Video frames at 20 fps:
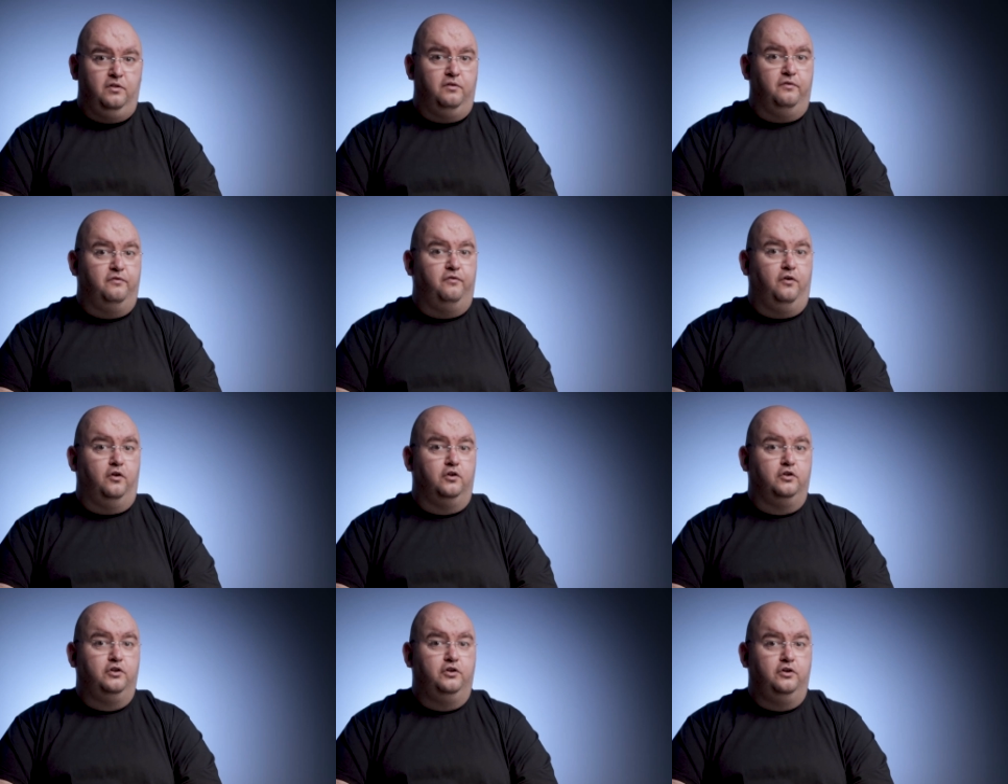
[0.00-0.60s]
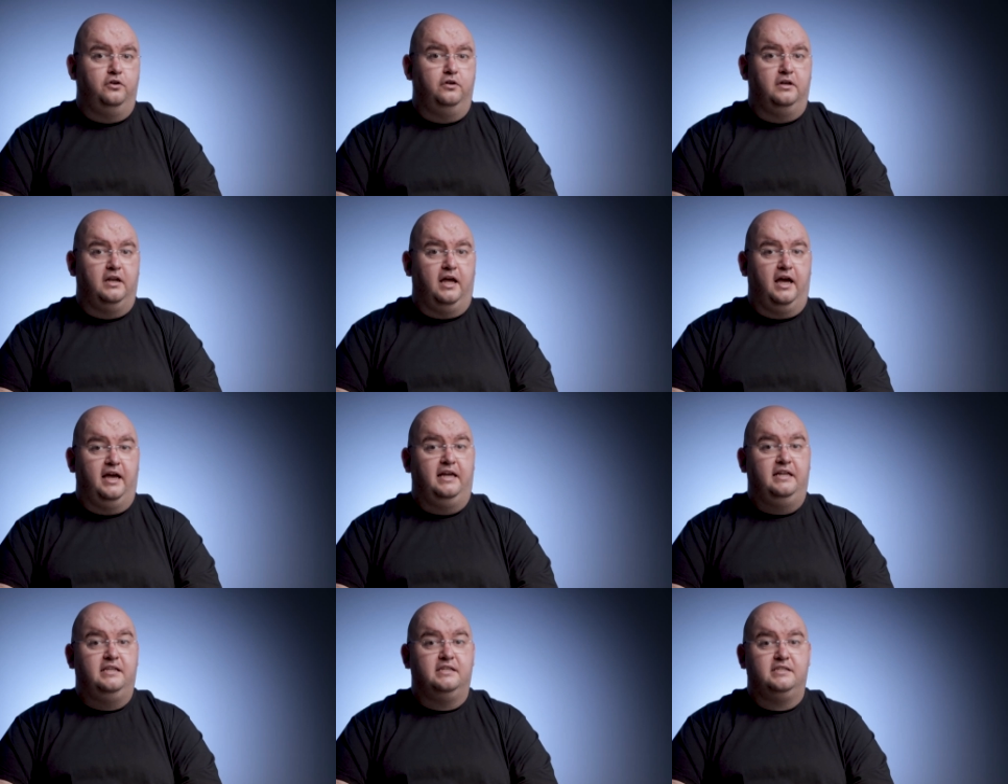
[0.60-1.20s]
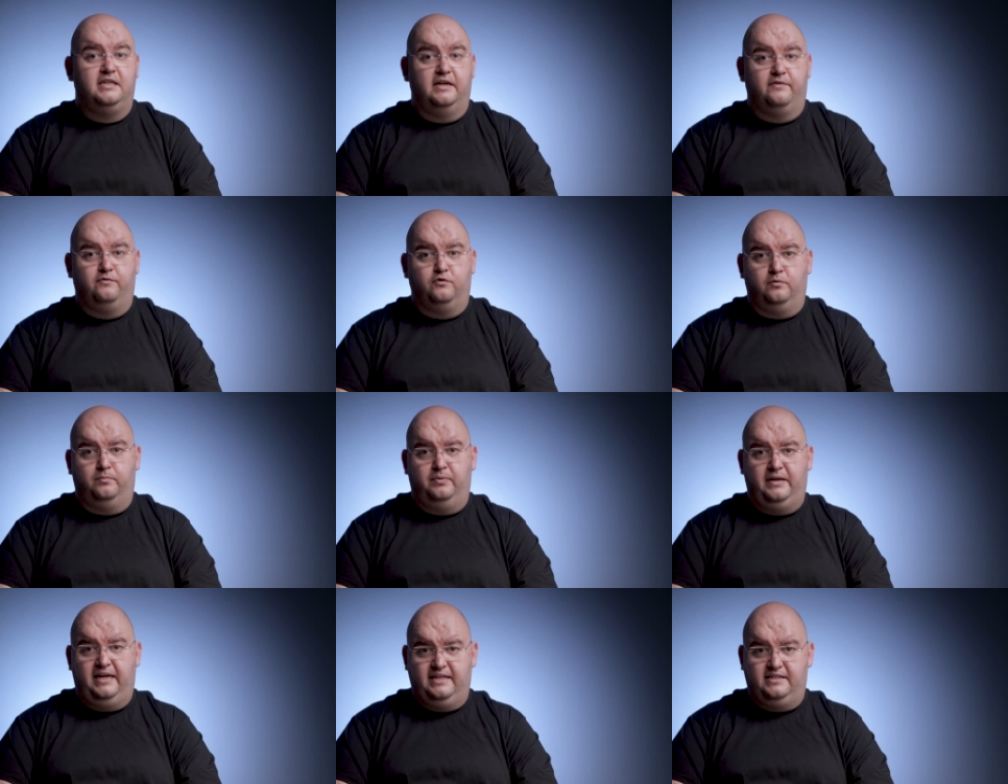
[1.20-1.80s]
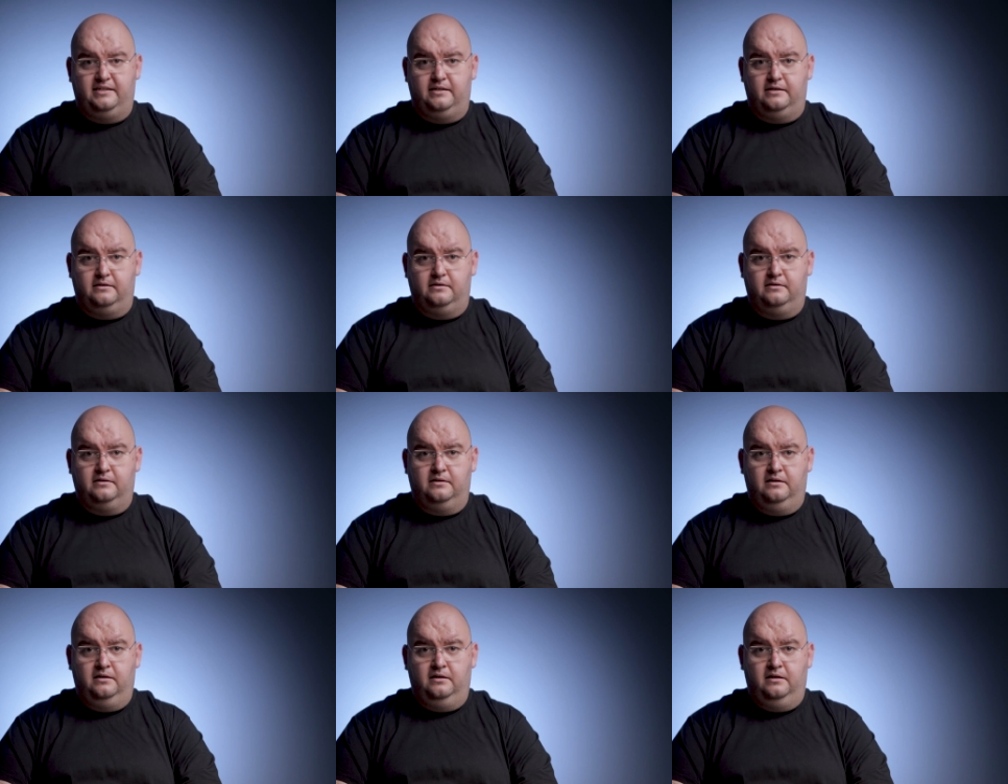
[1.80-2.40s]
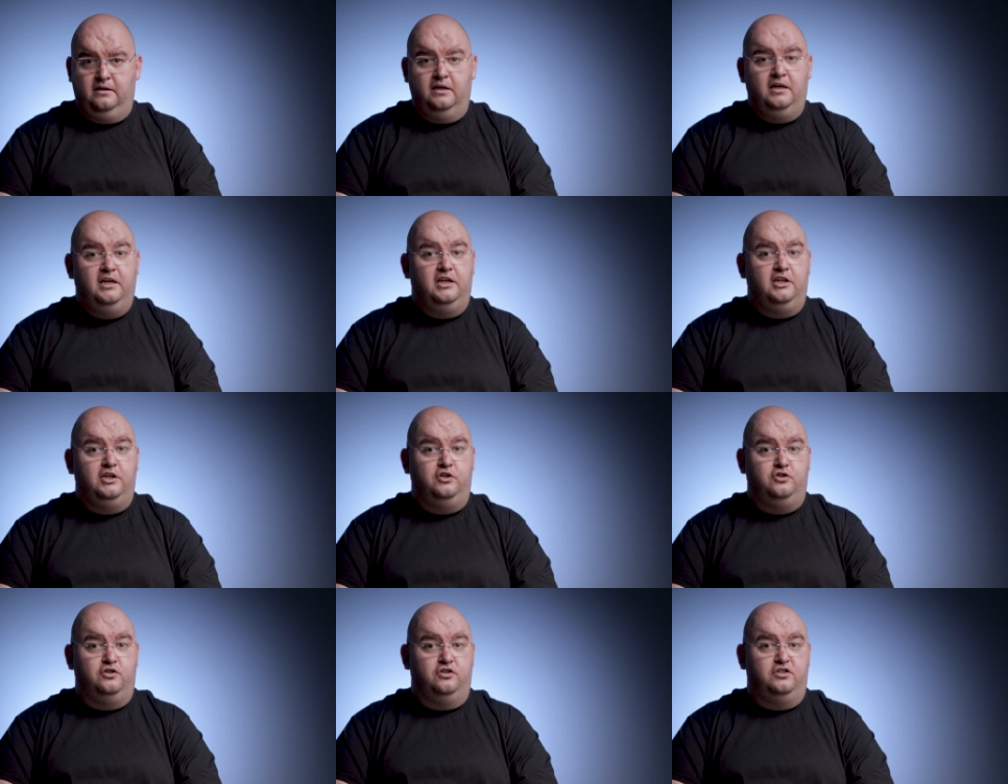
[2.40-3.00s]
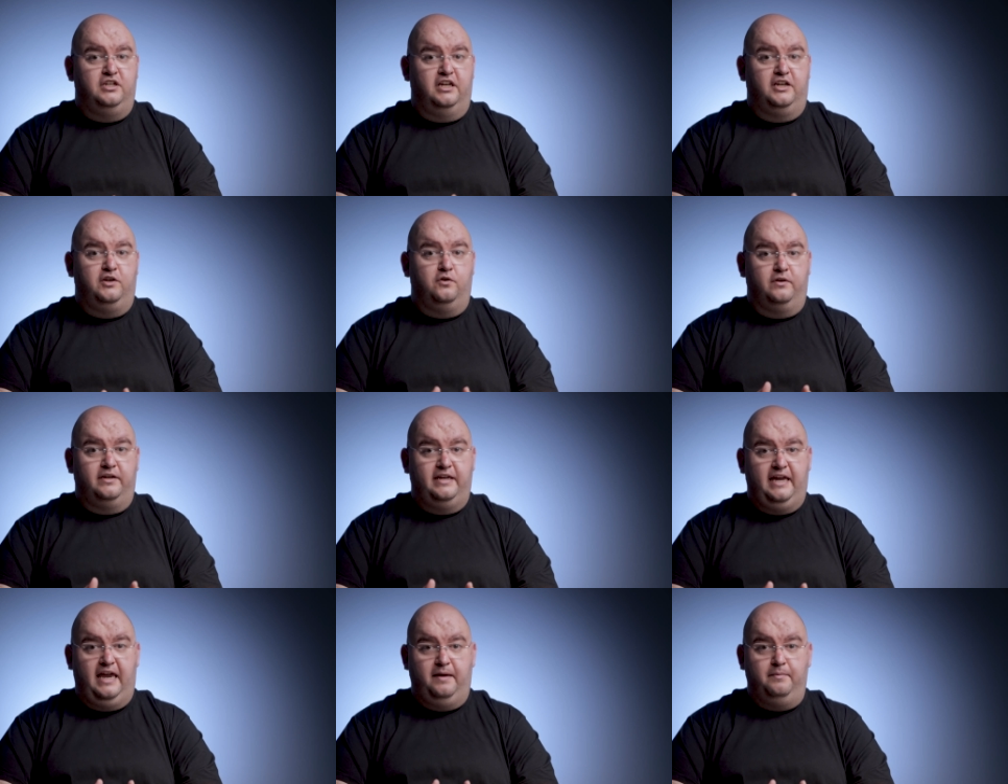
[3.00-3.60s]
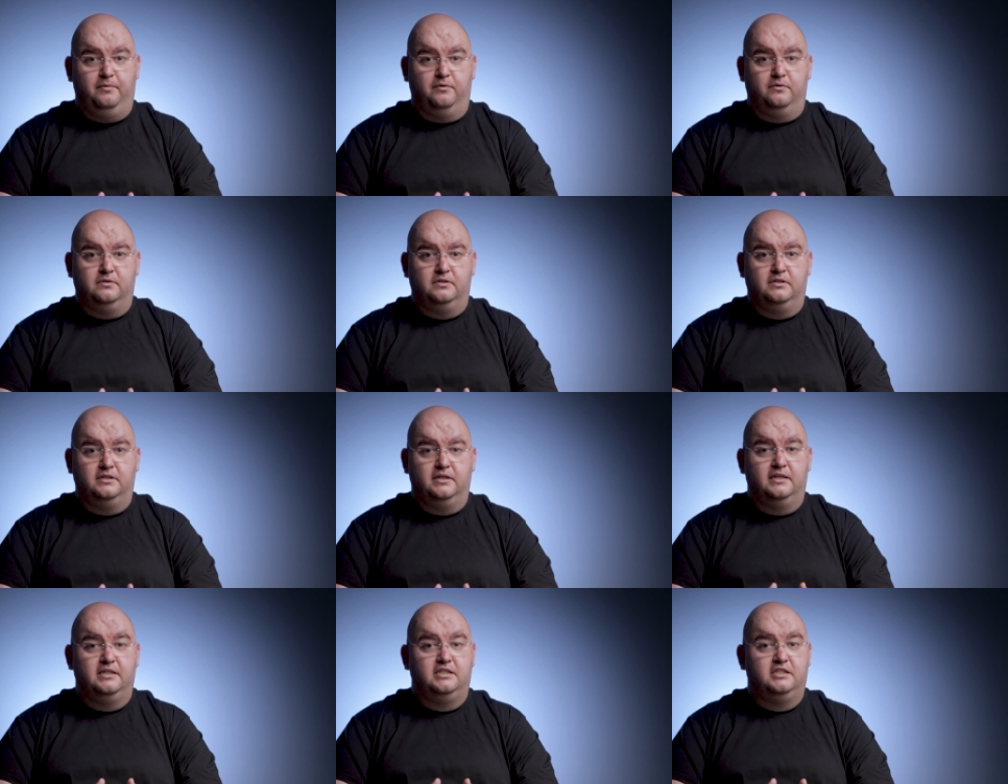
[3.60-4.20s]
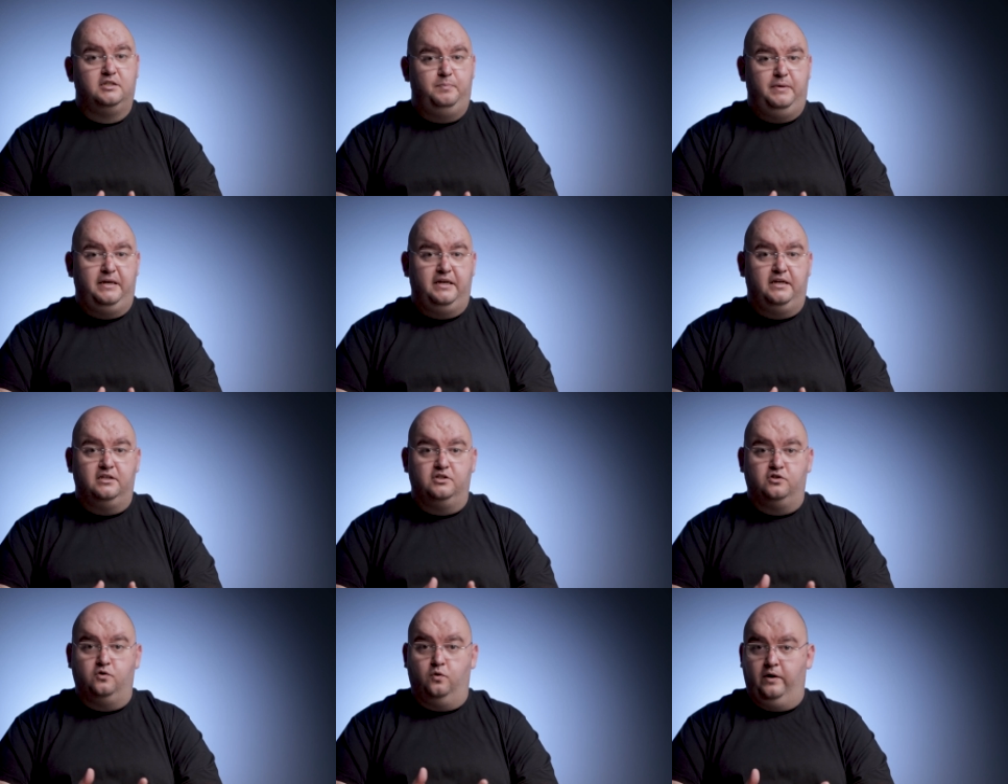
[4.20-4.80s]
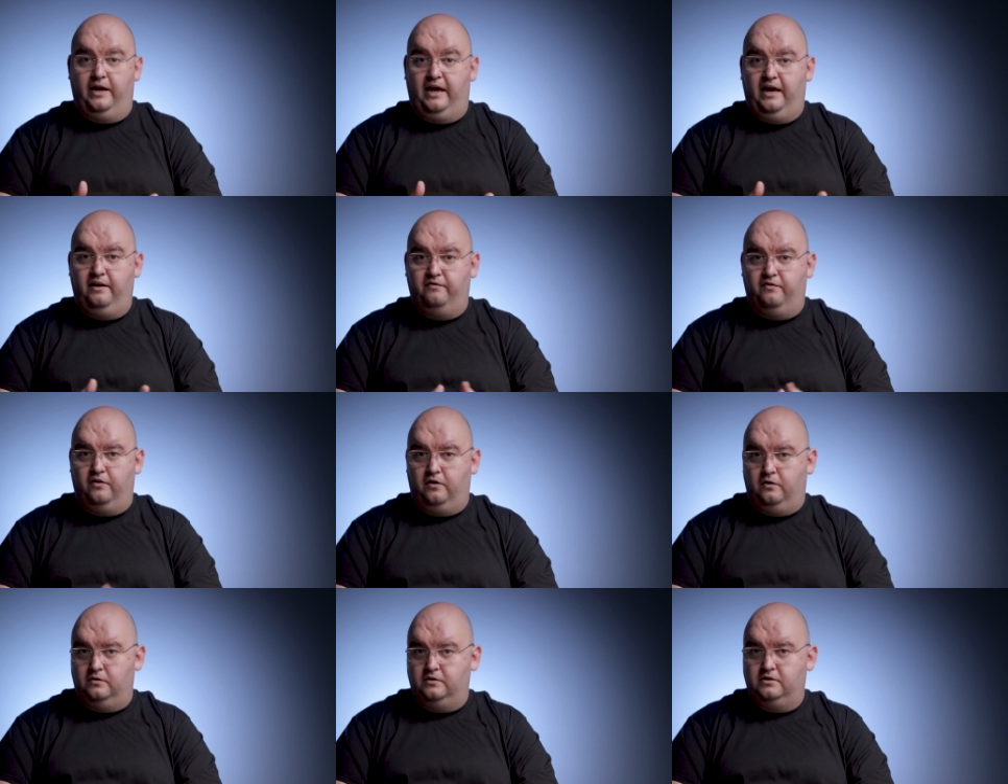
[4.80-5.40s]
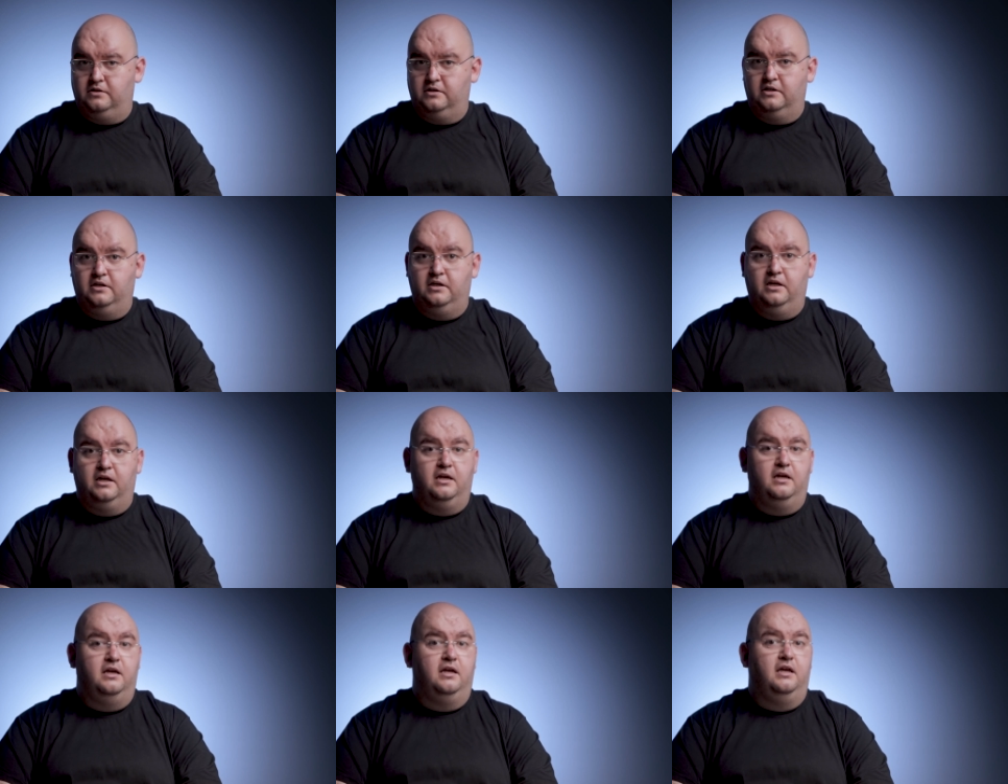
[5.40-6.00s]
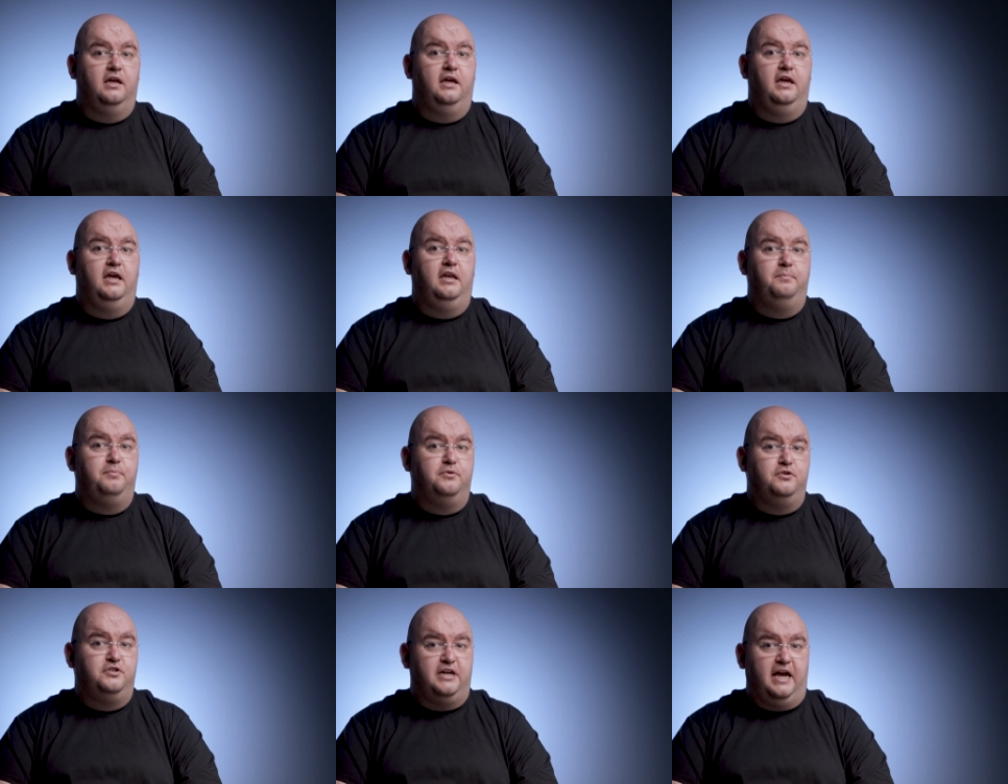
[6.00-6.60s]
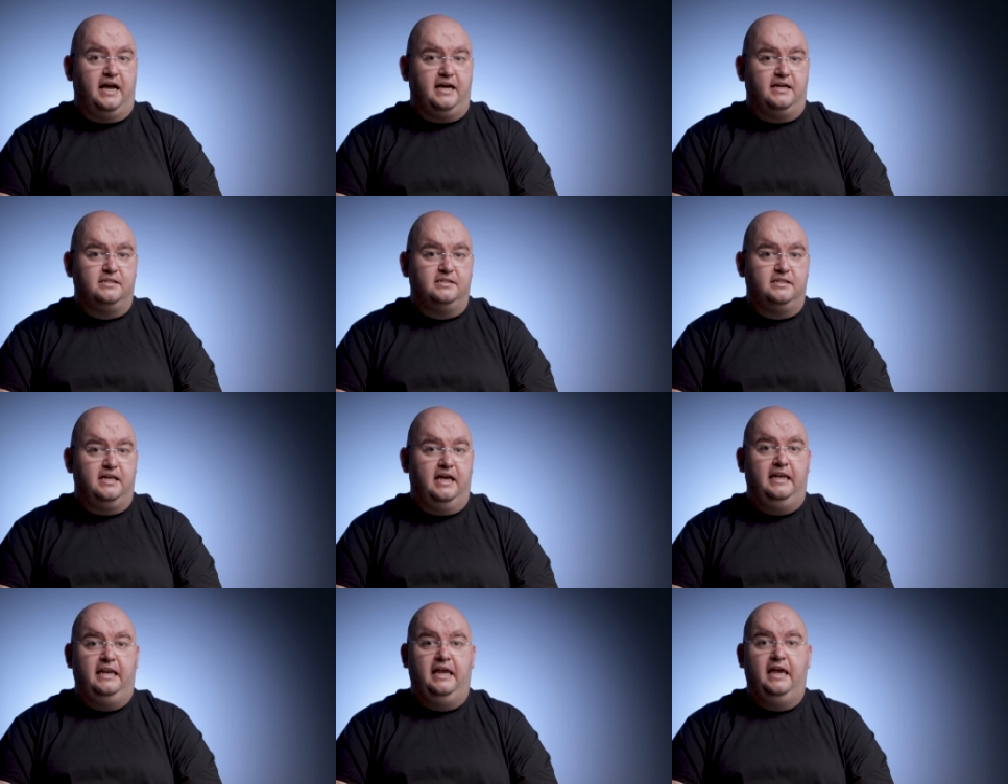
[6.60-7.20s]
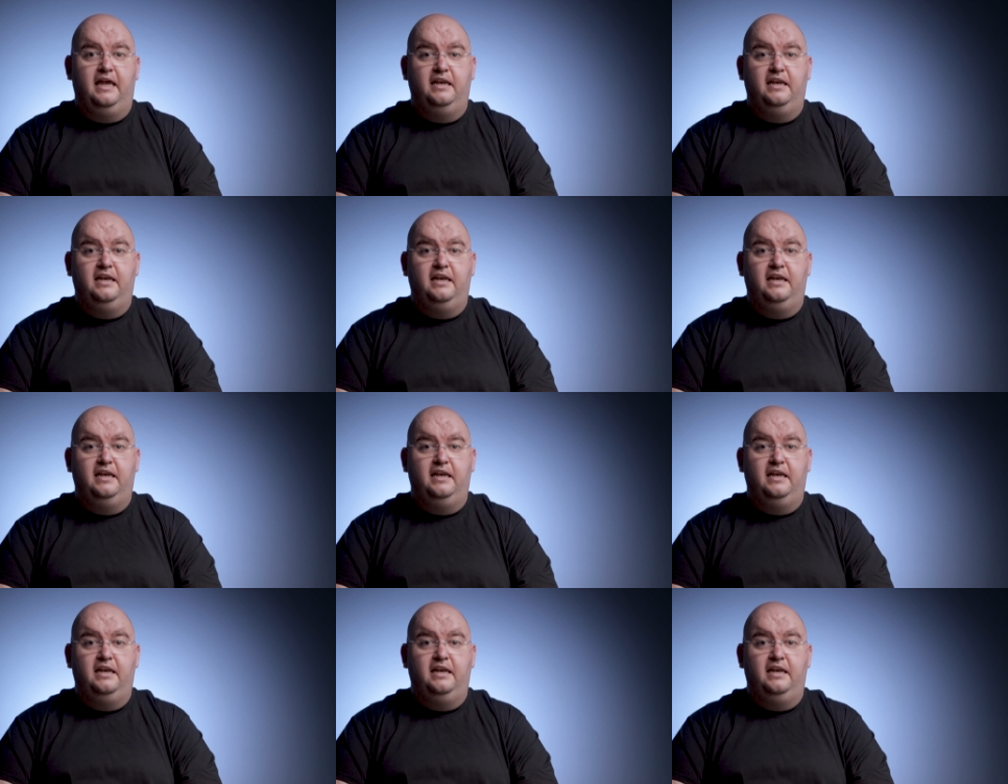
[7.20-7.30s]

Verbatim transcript: The fault could lie in several places. You should check your cables, speakers or headphones, input jacks and